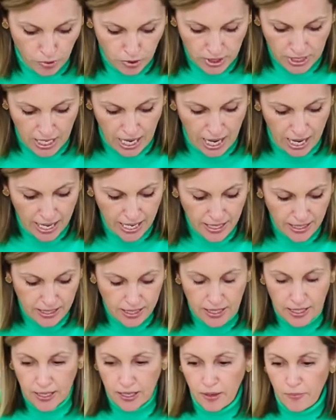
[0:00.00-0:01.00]
tight,
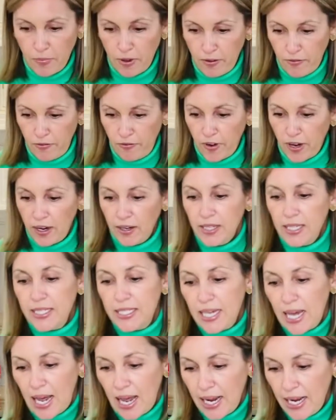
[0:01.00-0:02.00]
but fairly
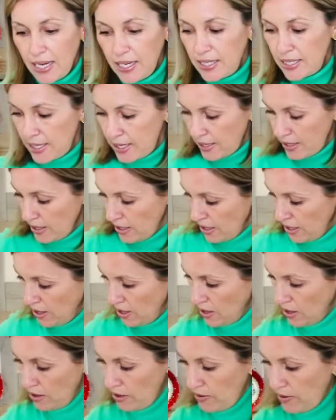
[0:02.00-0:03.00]
tight
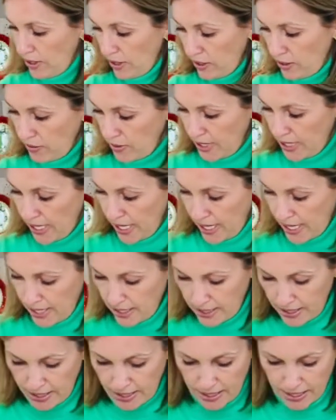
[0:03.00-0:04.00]
on the little
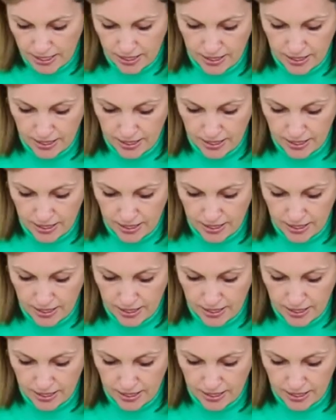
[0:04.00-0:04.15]
tents.